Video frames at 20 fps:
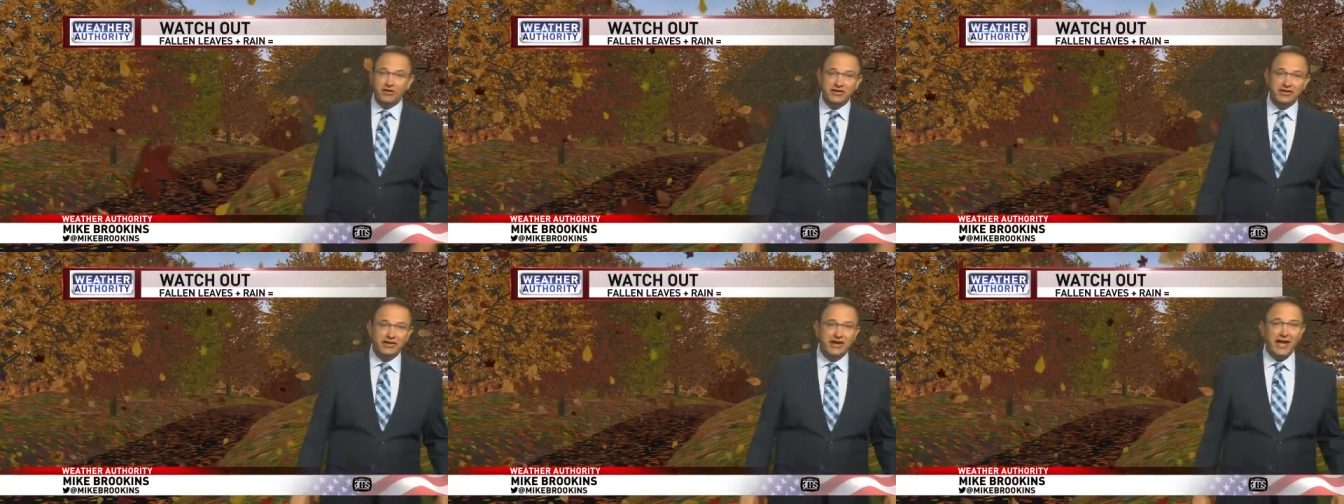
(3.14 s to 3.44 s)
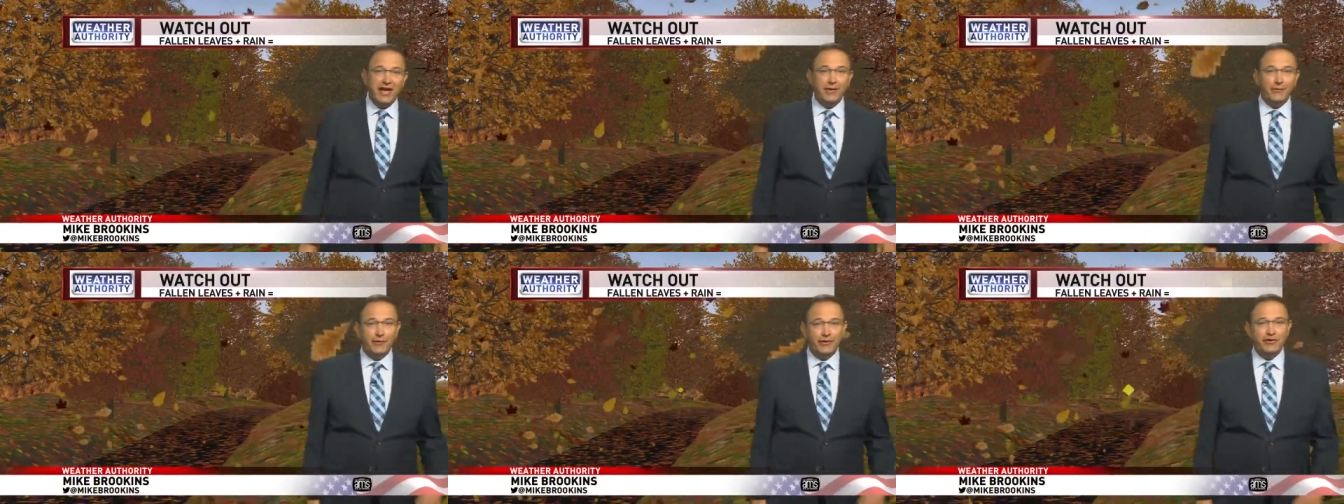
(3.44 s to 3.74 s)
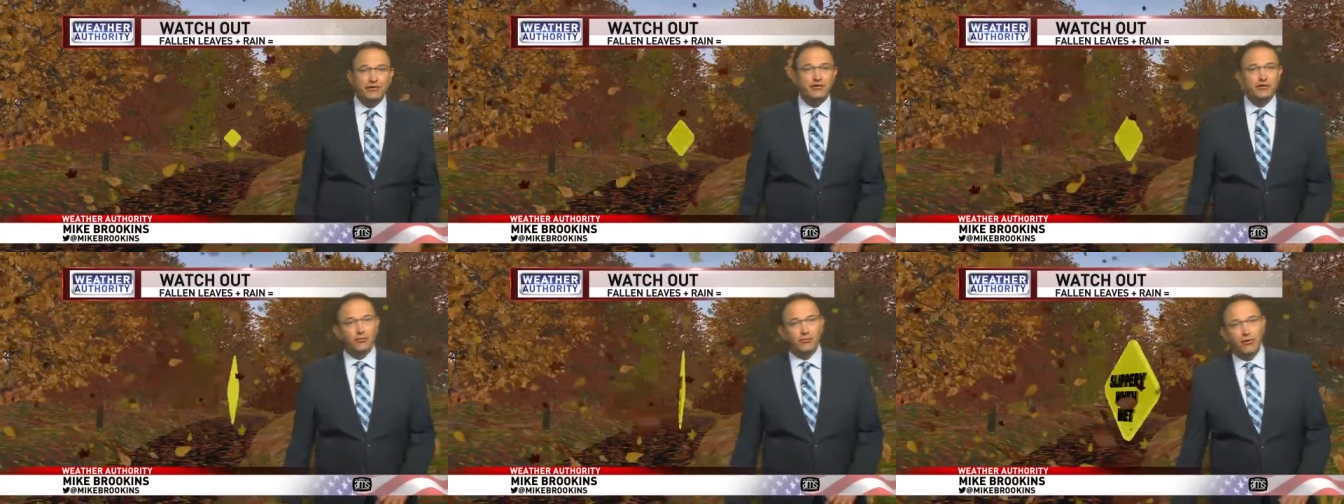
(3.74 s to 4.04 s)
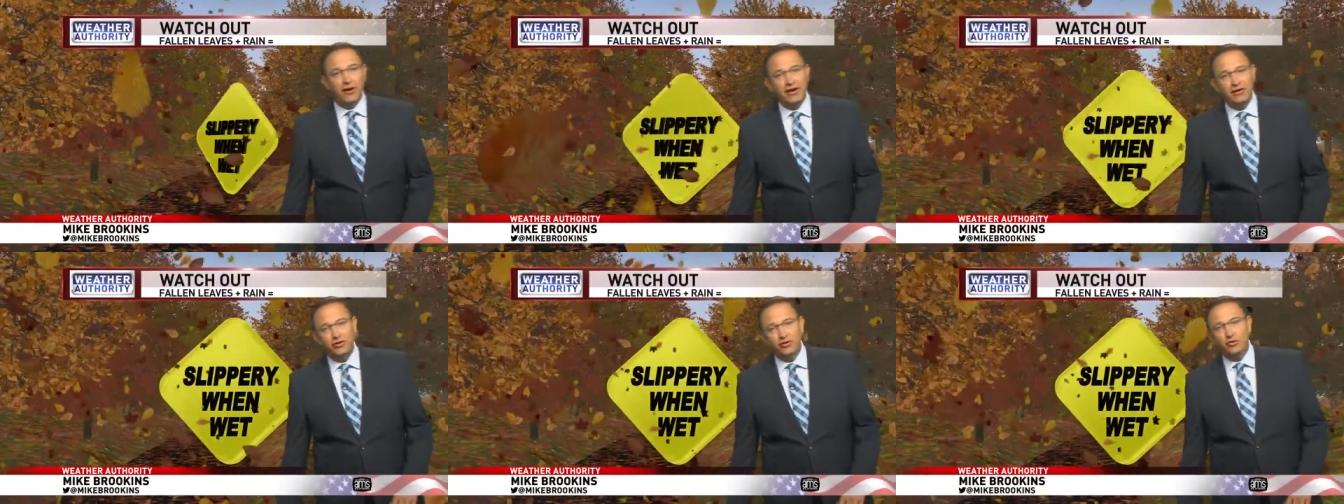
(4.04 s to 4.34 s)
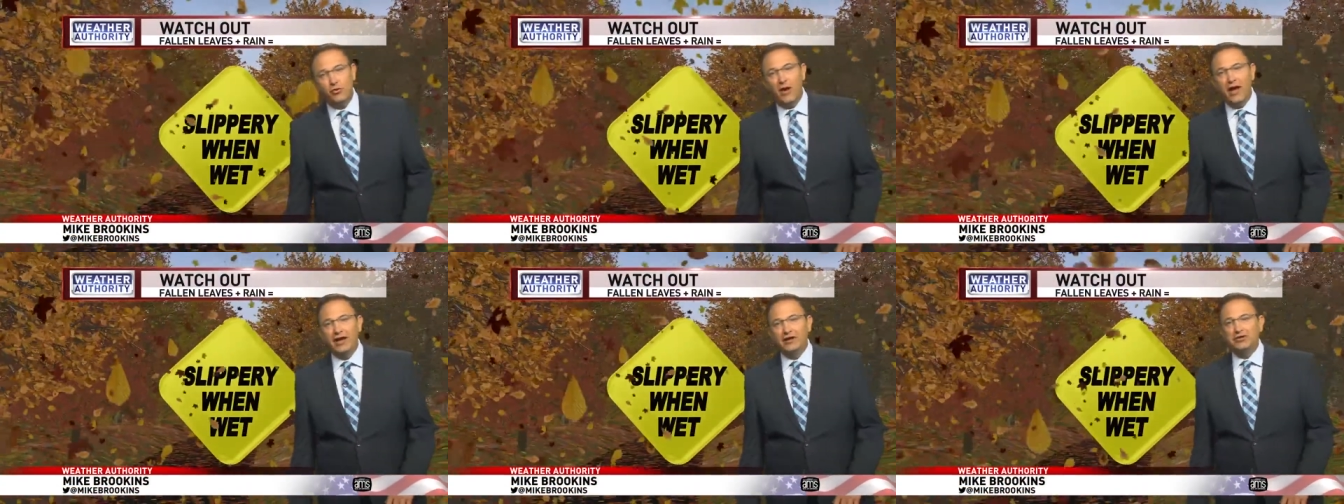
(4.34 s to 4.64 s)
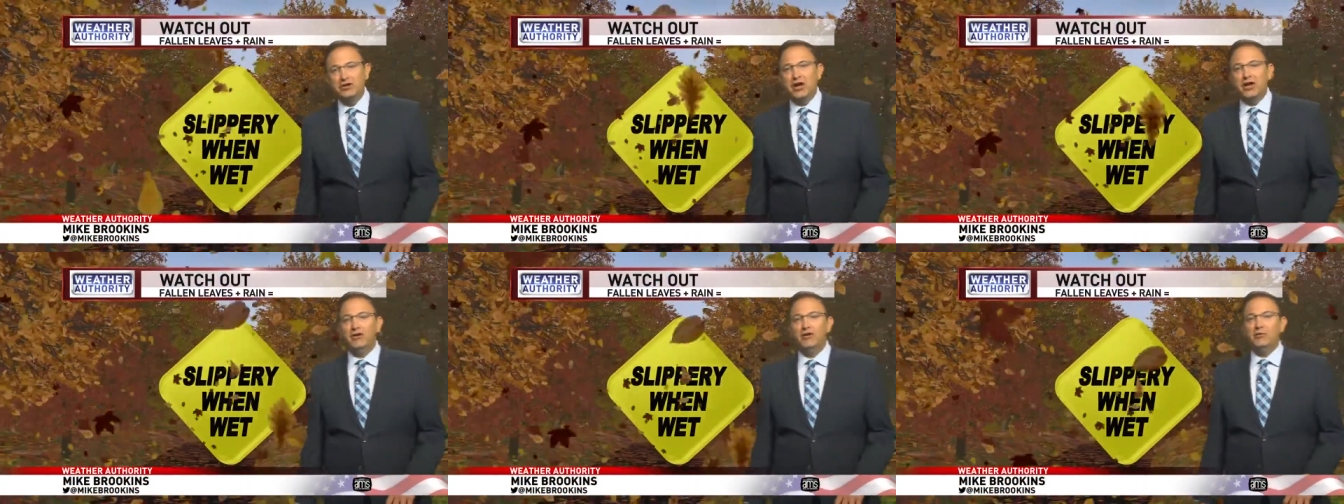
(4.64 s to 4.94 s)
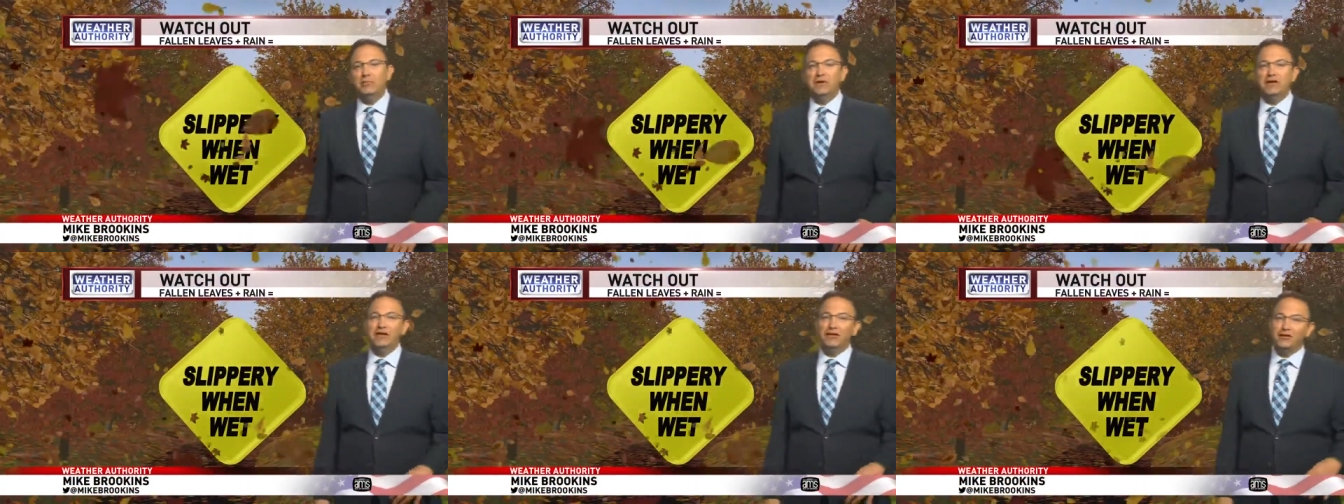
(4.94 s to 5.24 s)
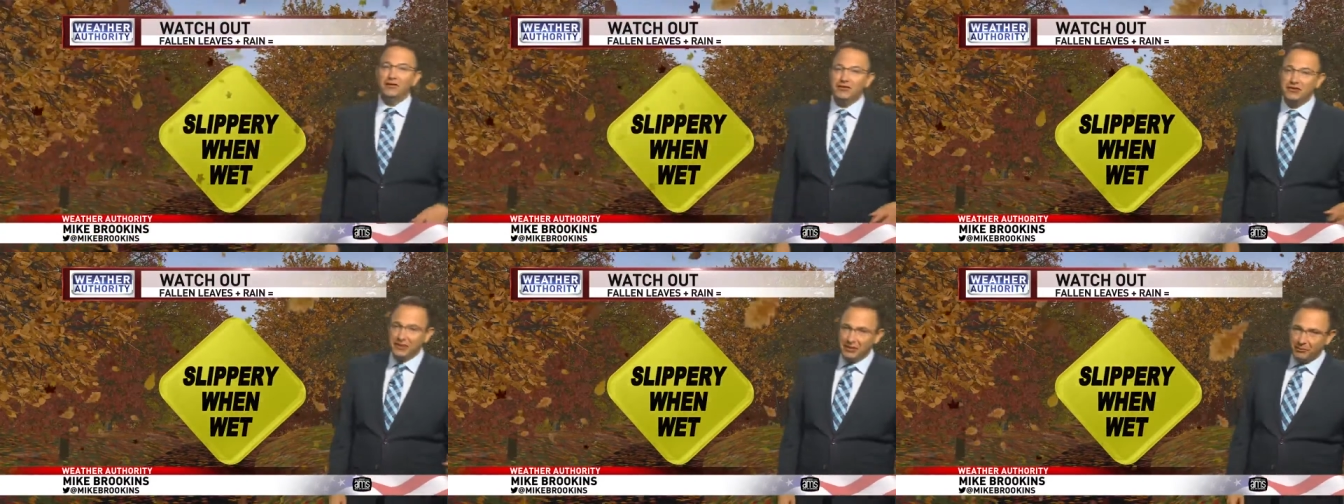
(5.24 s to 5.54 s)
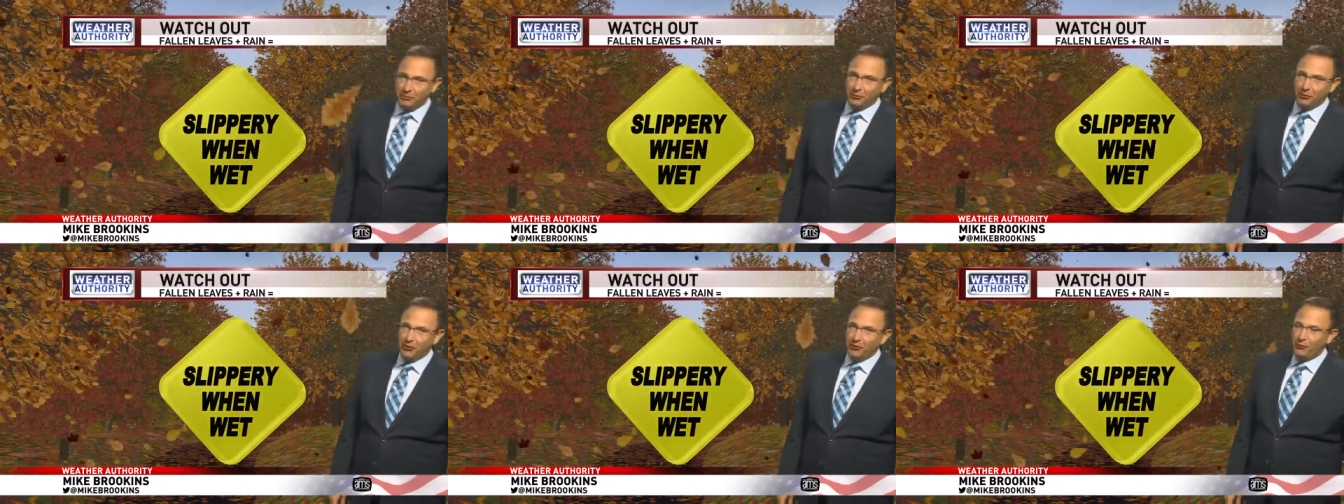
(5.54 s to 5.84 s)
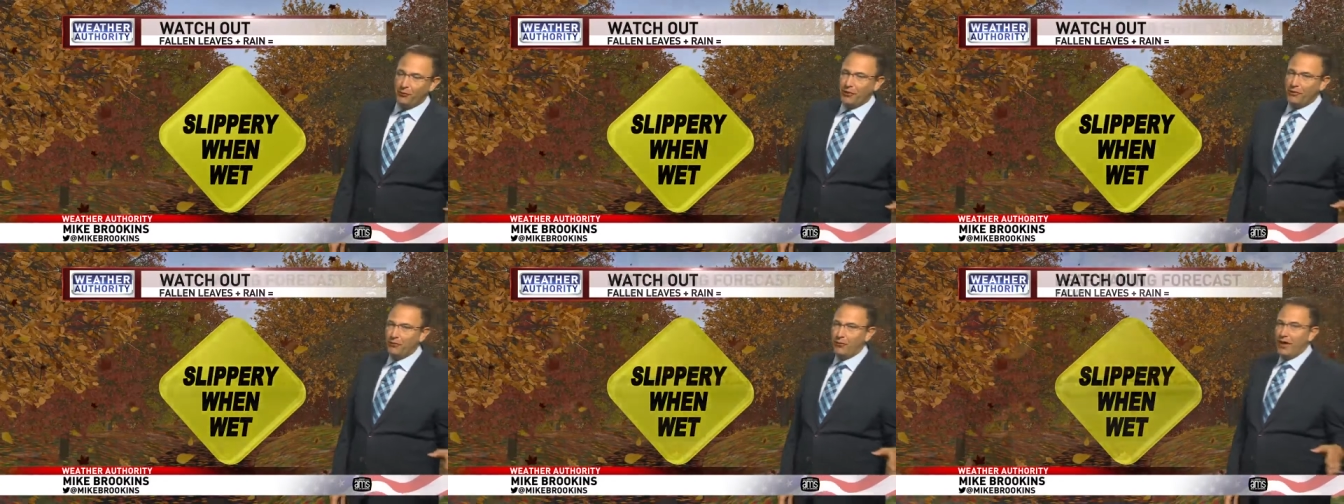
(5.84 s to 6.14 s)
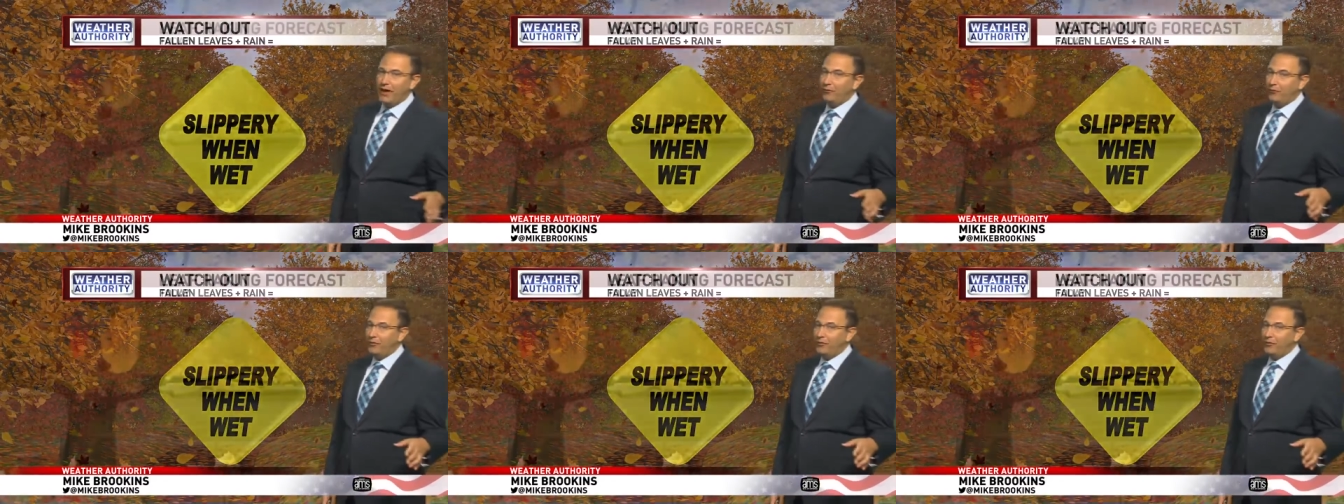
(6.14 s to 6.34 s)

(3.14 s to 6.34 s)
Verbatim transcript: today with some rain. Just watch out. Could be a little slippery when wet.